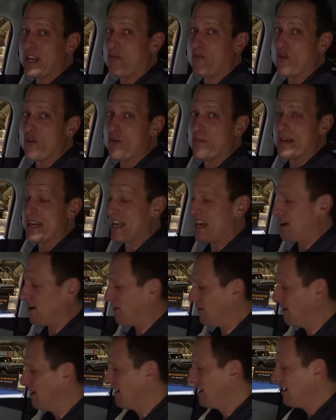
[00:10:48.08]
of room in
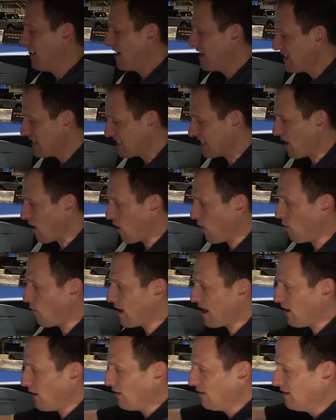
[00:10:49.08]
here. Steering
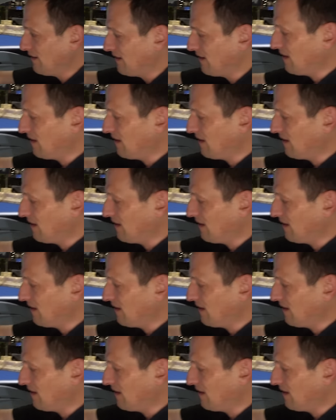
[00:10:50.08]
wheel,